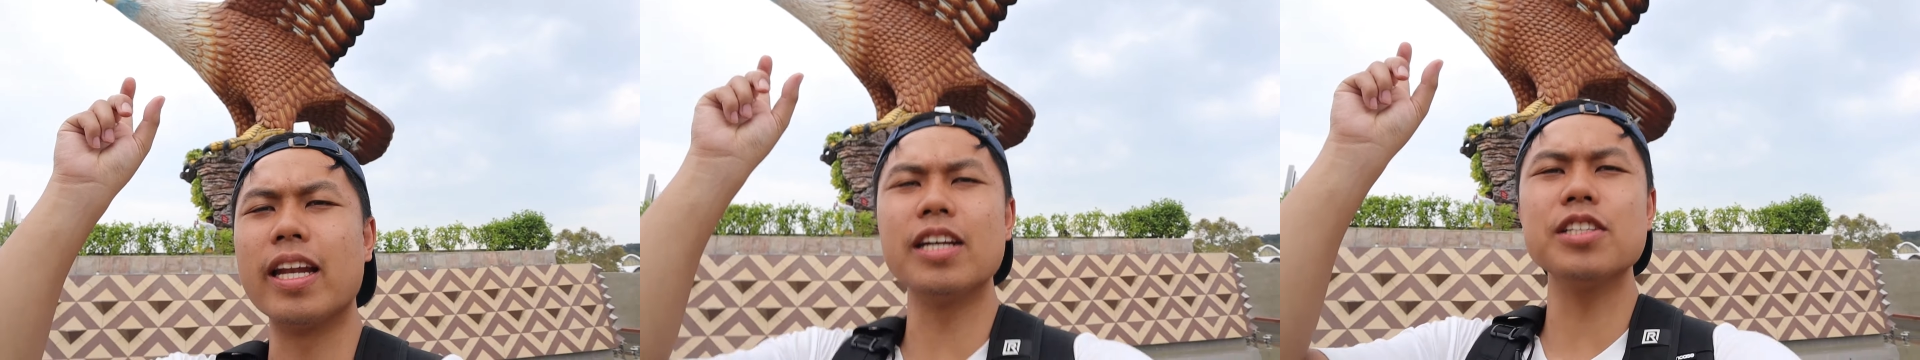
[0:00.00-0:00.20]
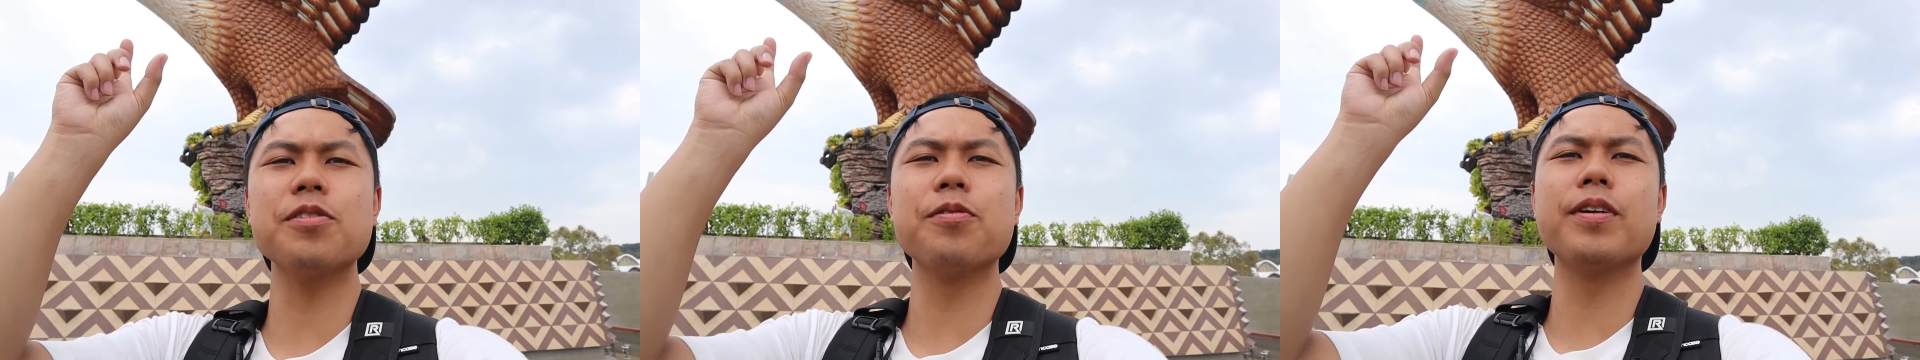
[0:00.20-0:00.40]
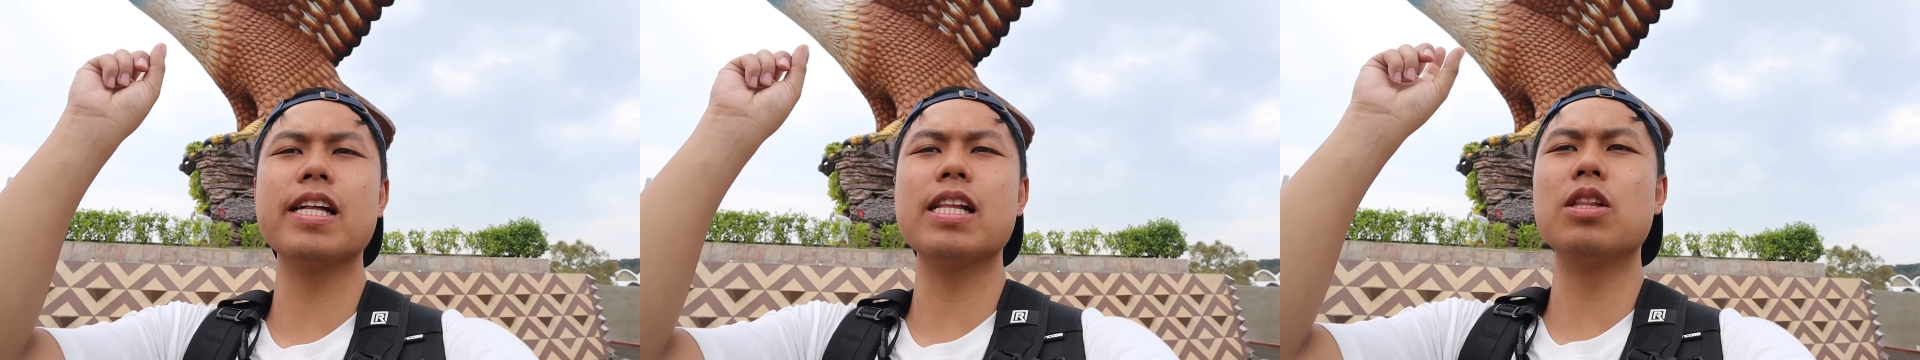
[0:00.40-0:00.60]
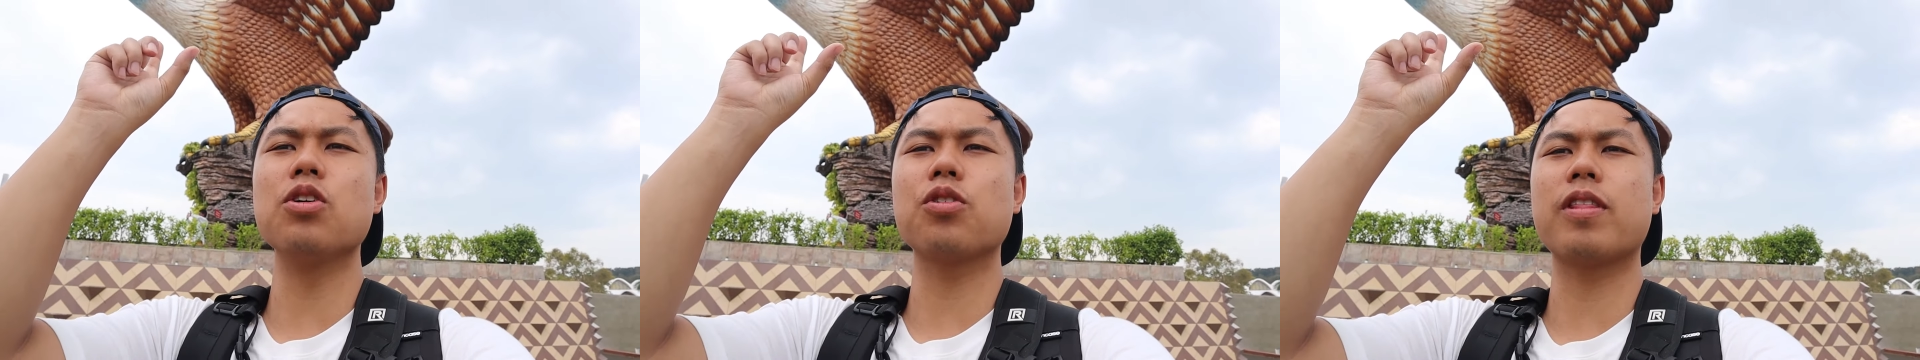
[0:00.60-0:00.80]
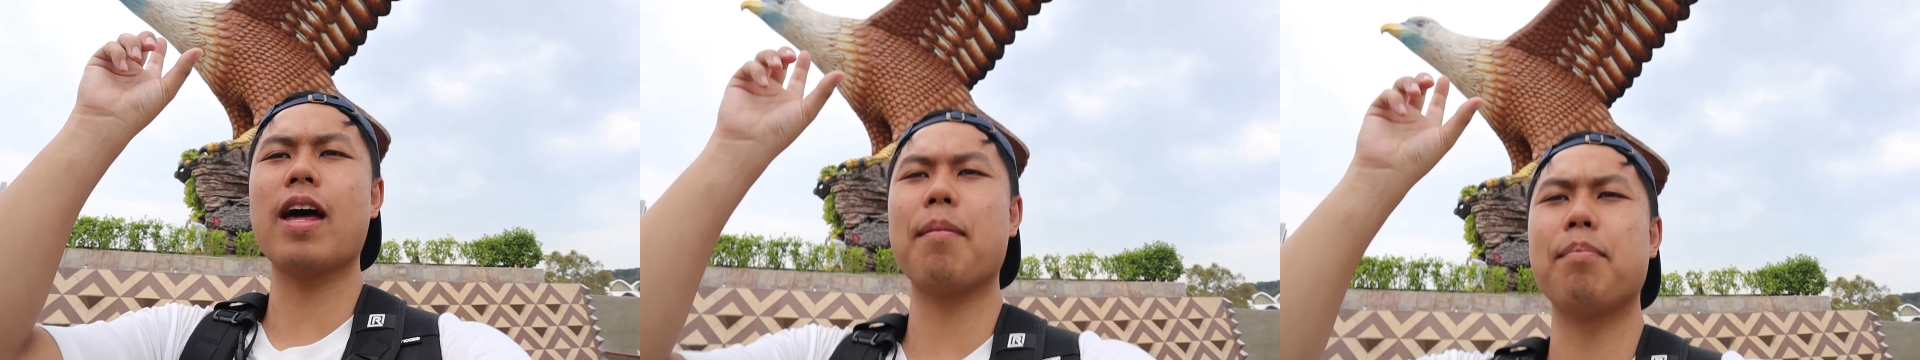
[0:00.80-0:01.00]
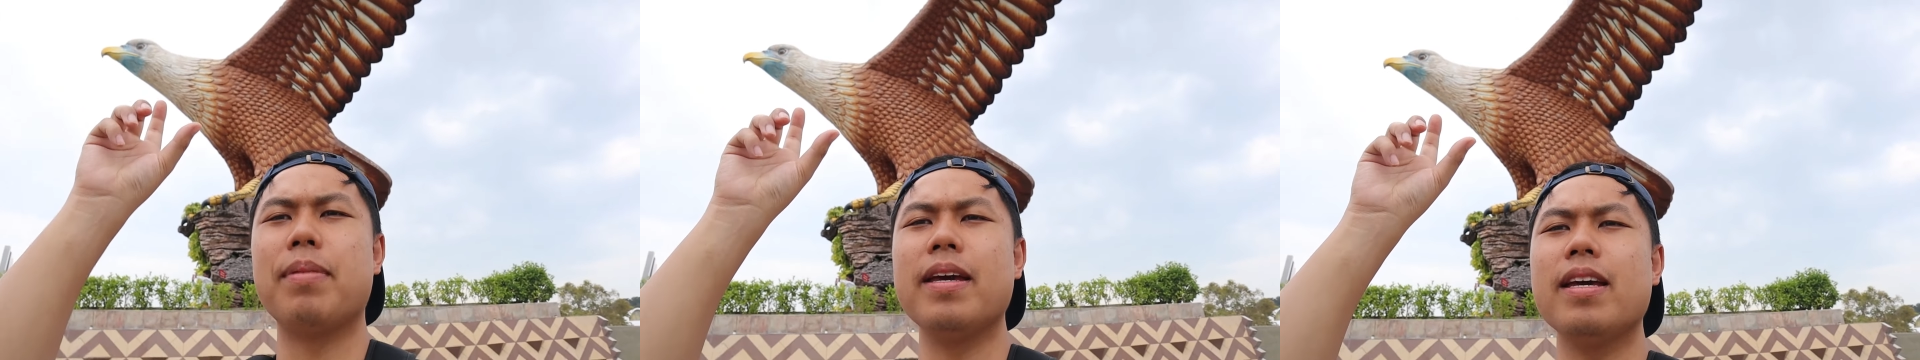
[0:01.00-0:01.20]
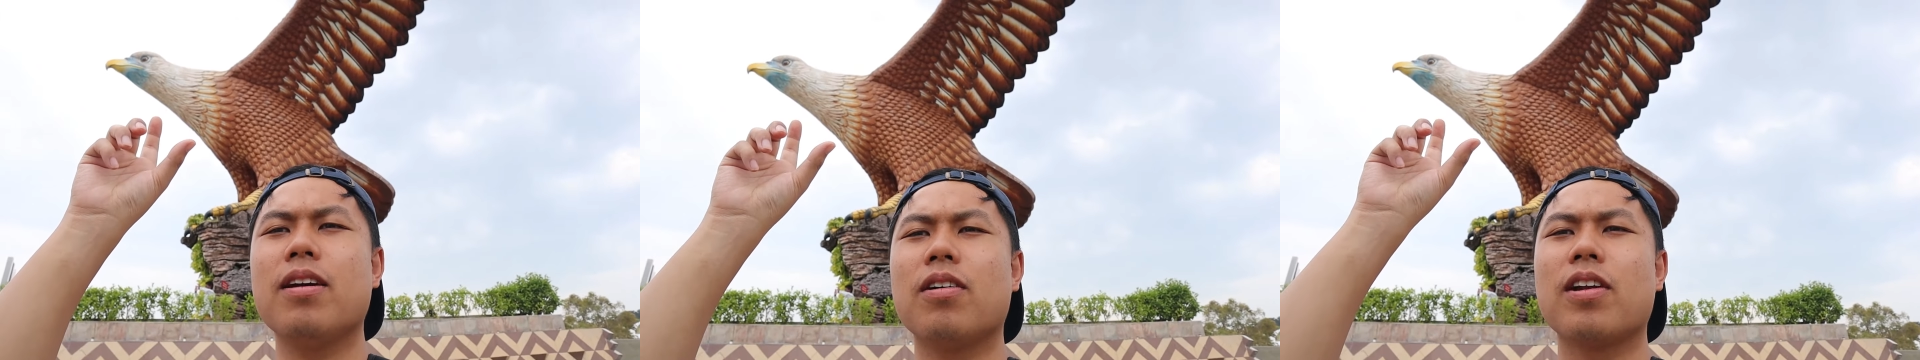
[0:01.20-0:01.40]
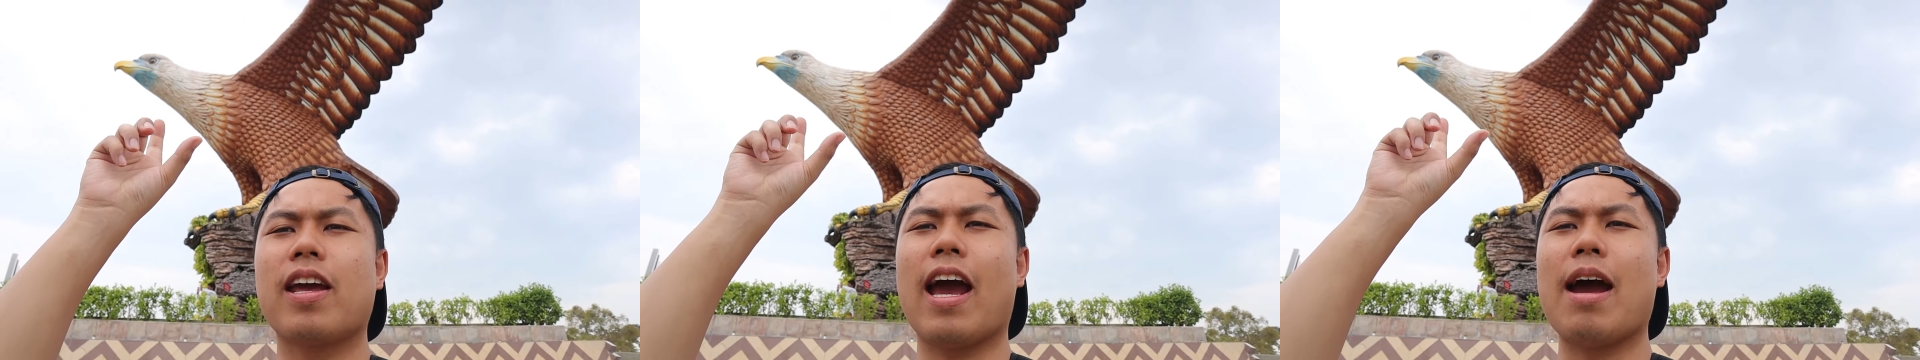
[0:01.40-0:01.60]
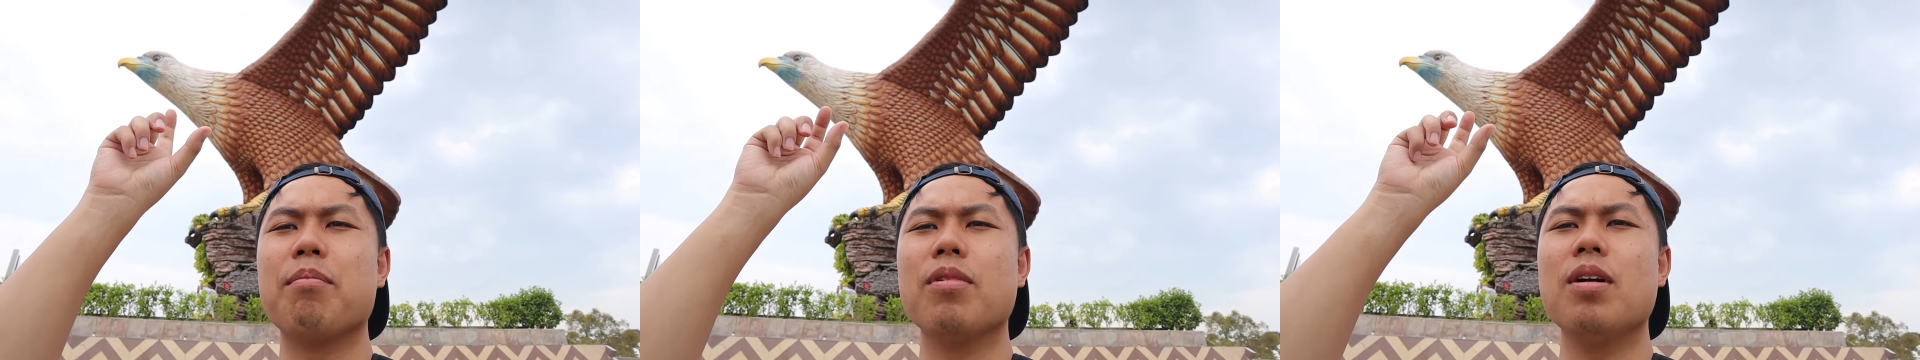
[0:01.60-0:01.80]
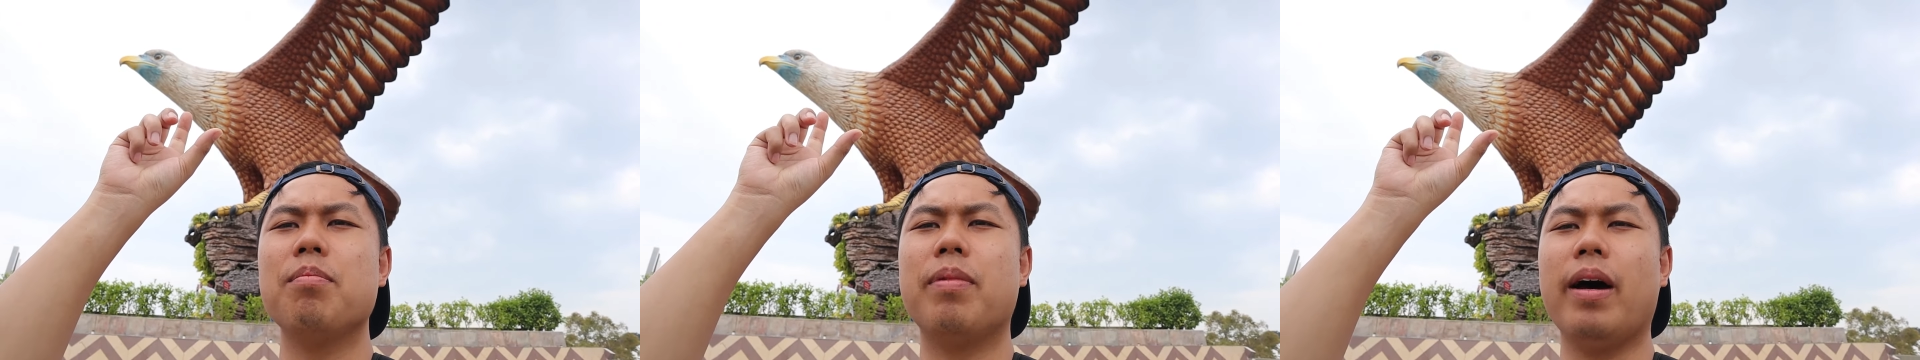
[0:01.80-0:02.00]
He doesn't really look that big on
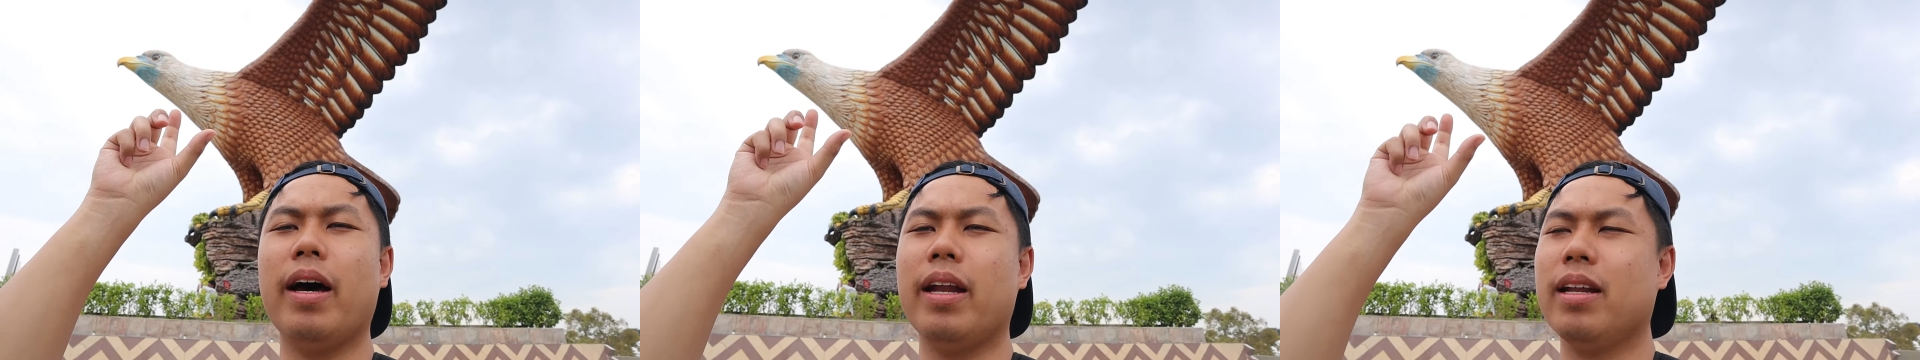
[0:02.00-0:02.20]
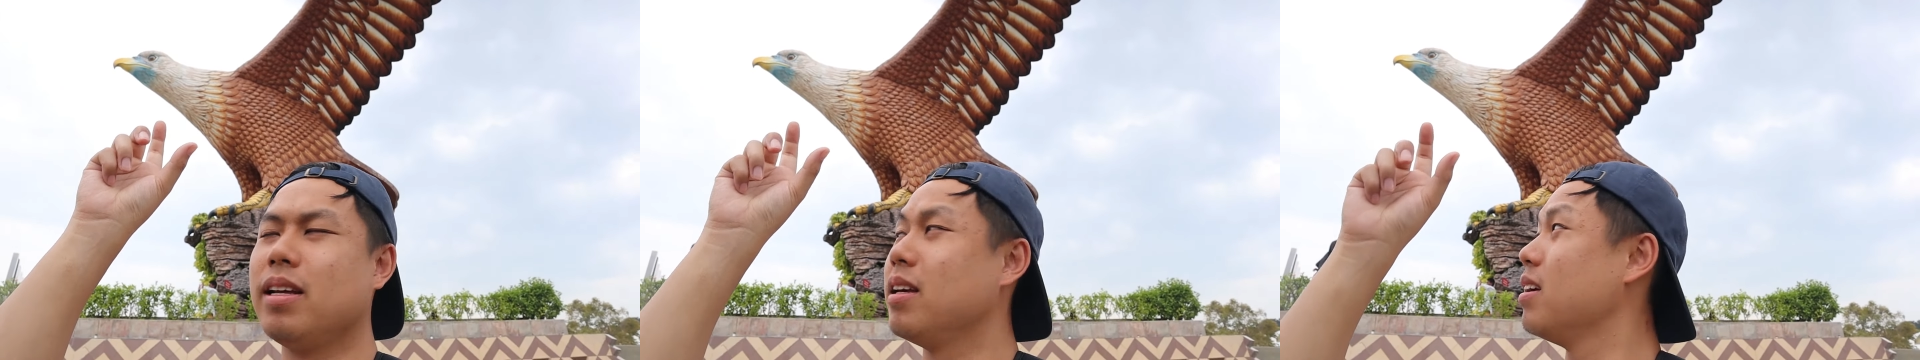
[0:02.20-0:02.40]
camera, but